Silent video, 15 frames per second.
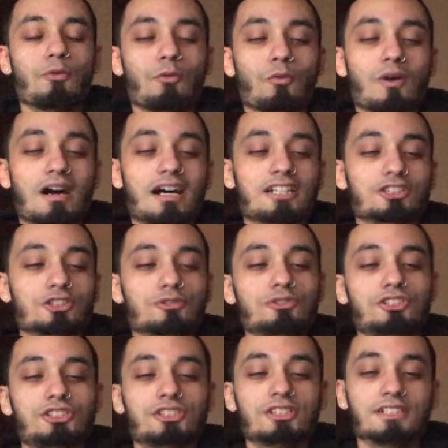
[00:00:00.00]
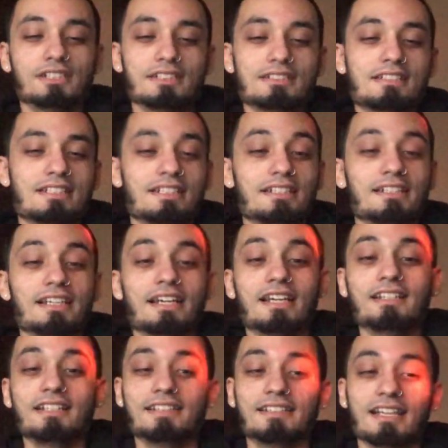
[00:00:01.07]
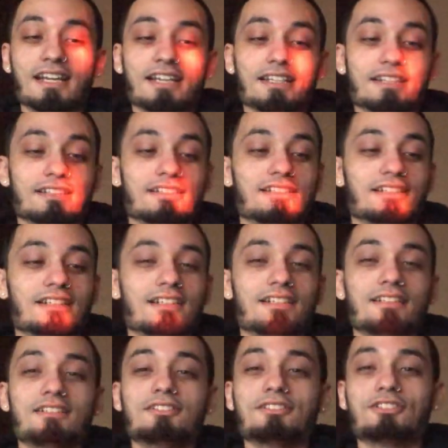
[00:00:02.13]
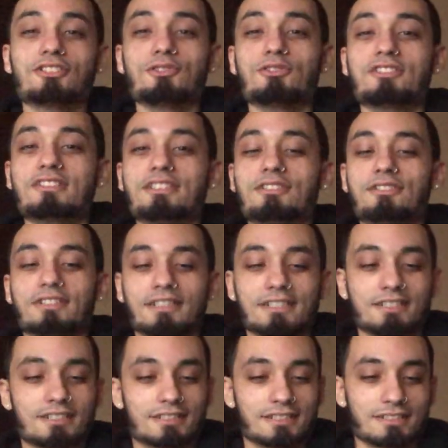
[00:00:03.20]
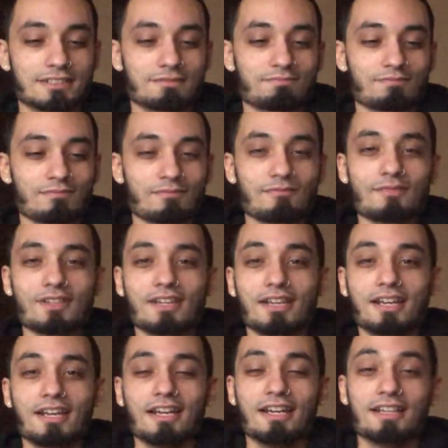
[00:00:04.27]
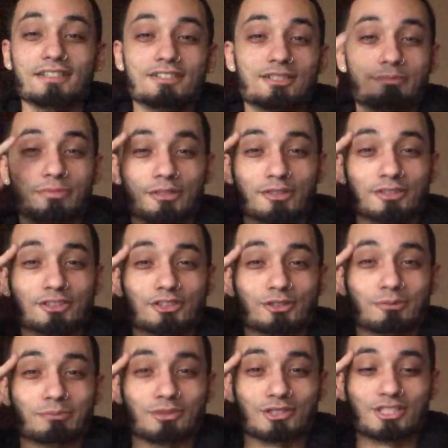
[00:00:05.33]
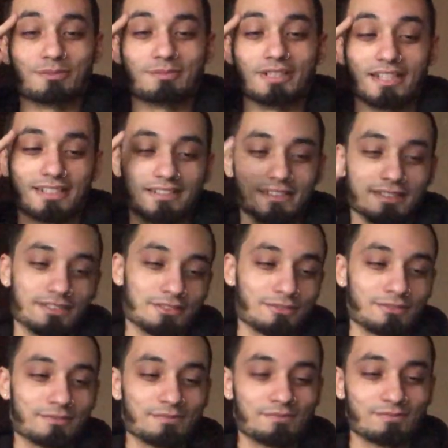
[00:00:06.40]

Why you shouldn't take anything too serious. A spiritual perspective.